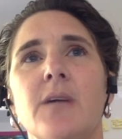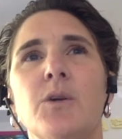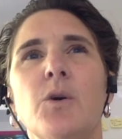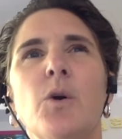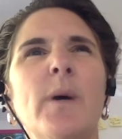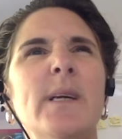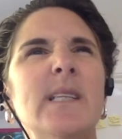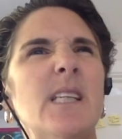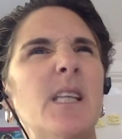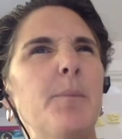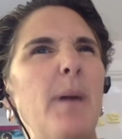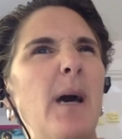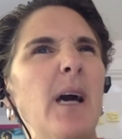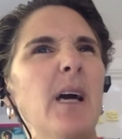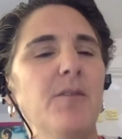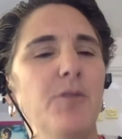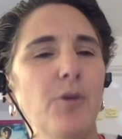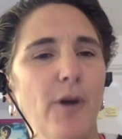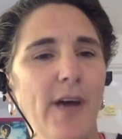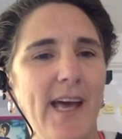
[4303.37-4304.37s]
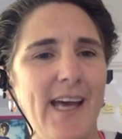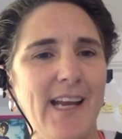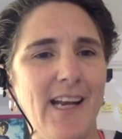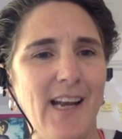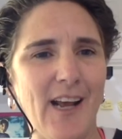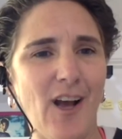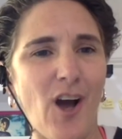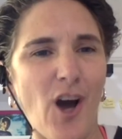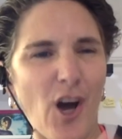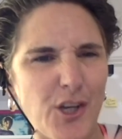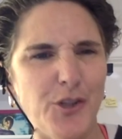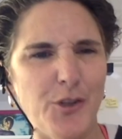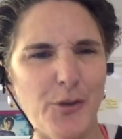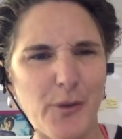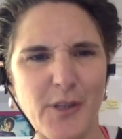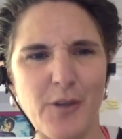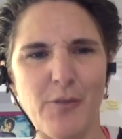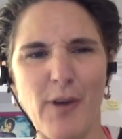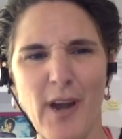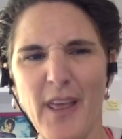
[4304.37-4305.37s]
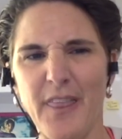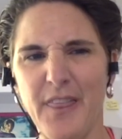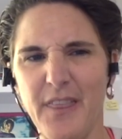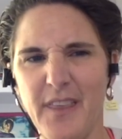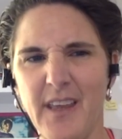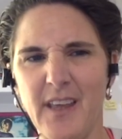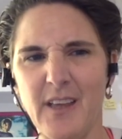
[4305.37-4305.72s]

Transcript: and always at the back of your head, like, are you doing the right